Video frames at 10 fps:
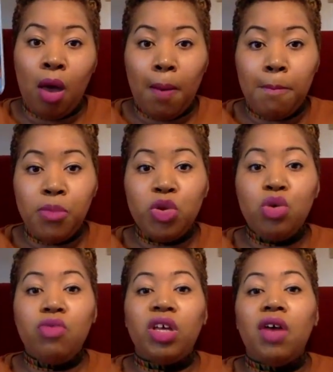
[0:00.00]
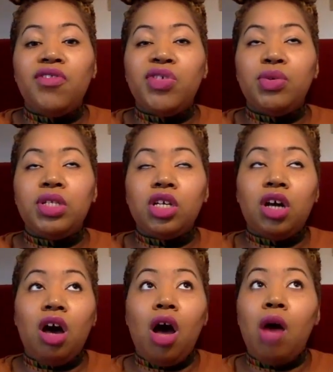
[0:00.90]
Move forward to
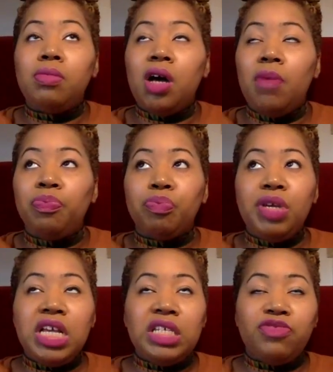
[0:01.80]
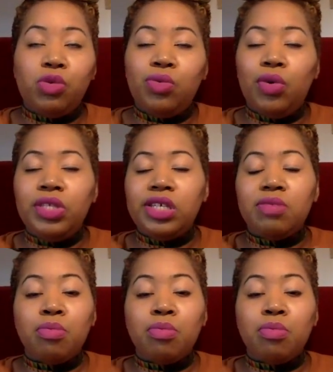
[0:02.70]
calmer, peaceful waters.